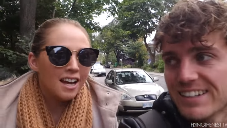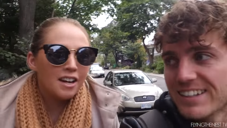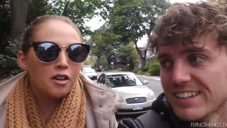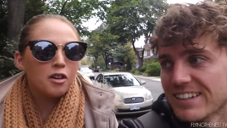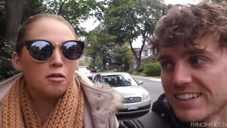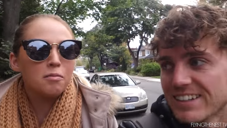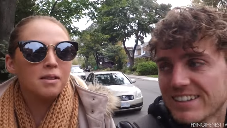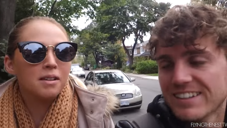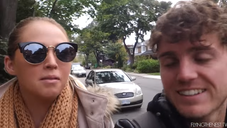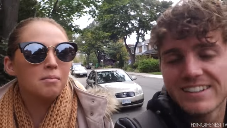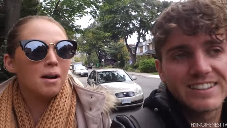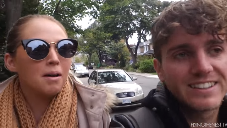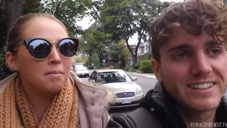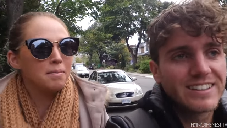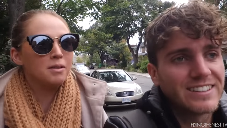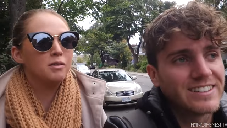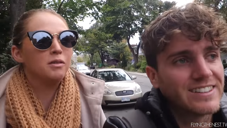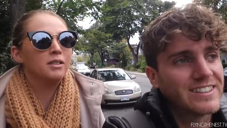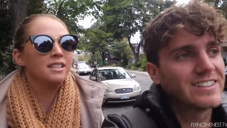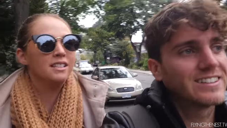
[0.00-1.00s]
Speaker 1: I know, but it might
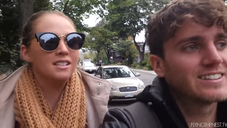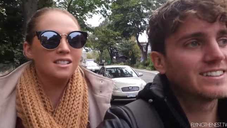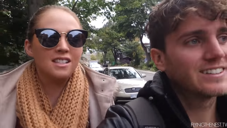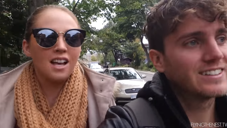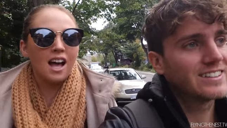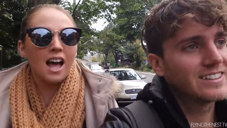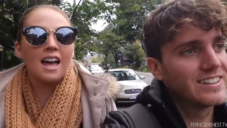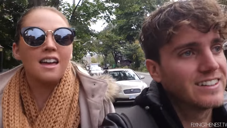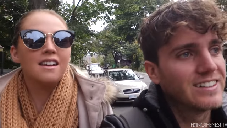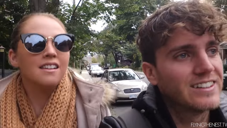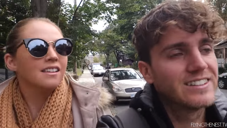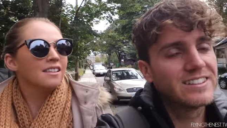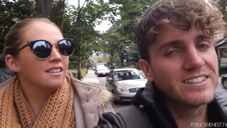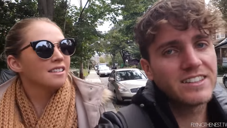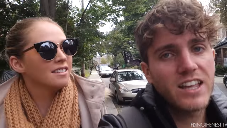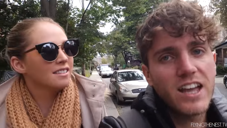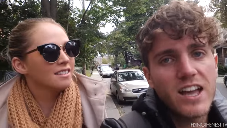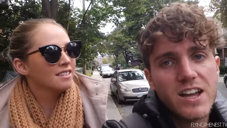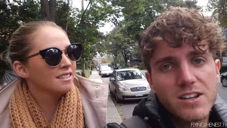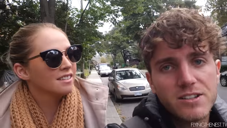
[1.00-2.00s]
be all inside.
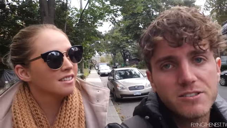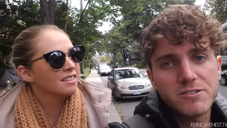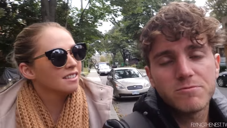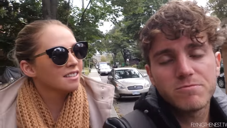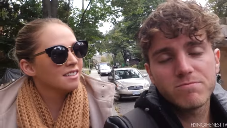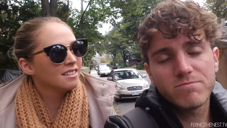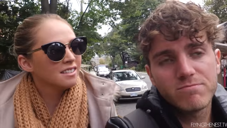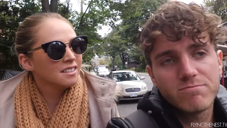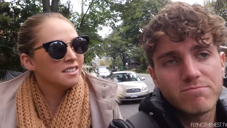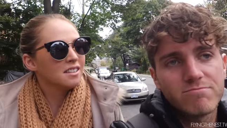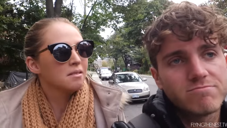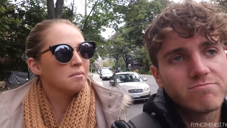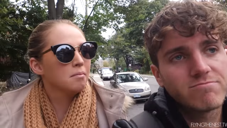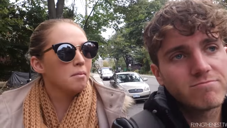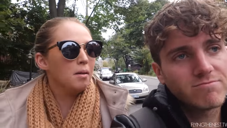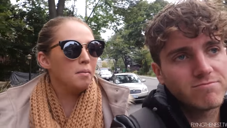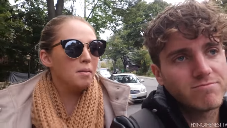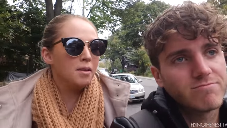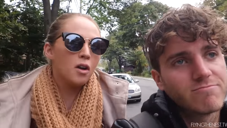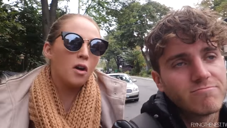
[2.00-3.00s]
No.
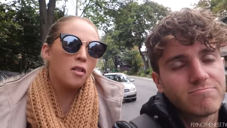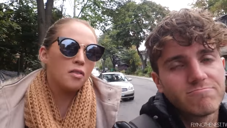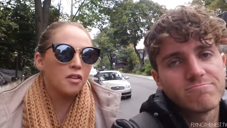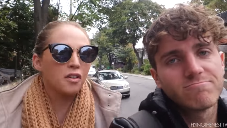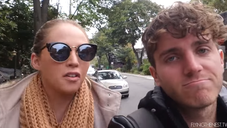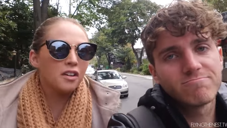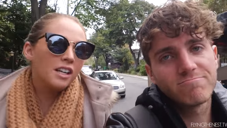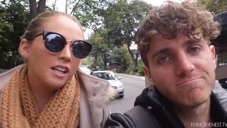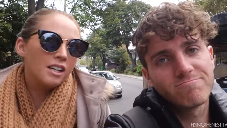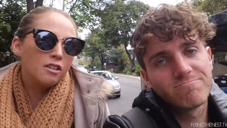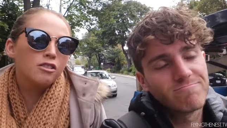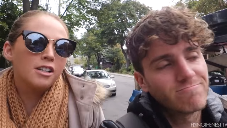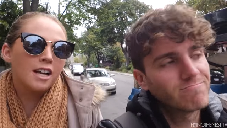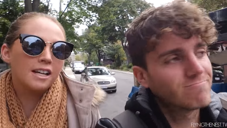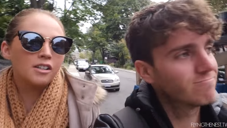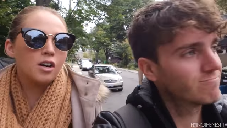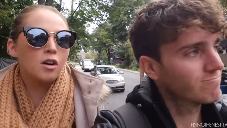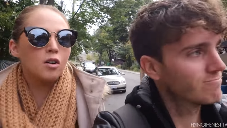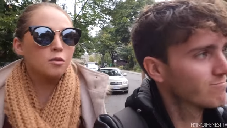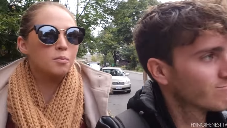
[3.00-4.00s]
Maybe not though, it could
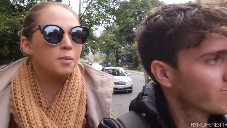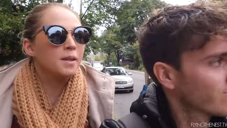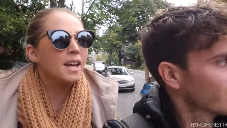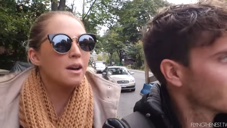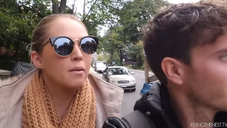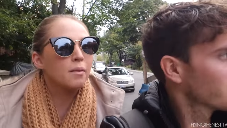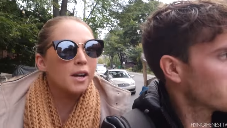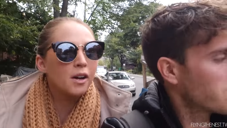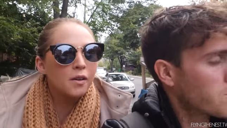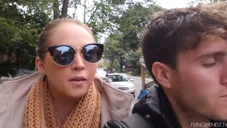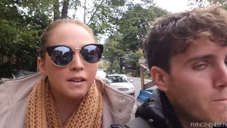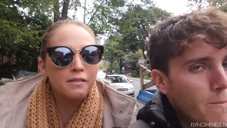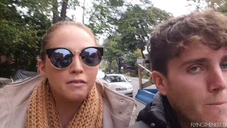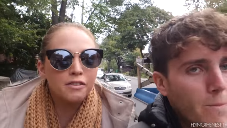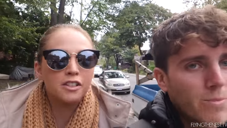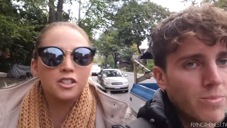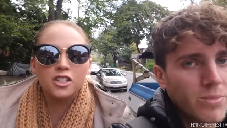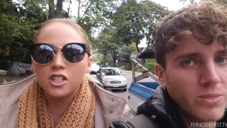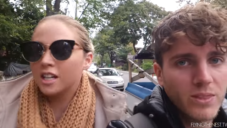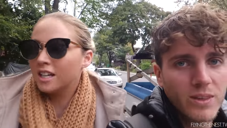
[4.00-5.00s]
get cold. But yeah, we're going
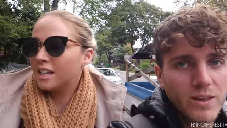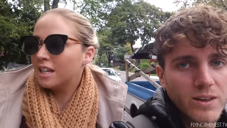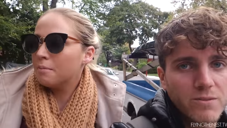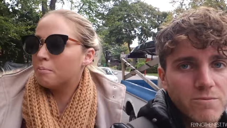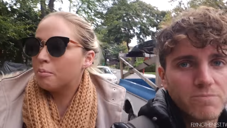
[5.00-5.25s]
for a cheeky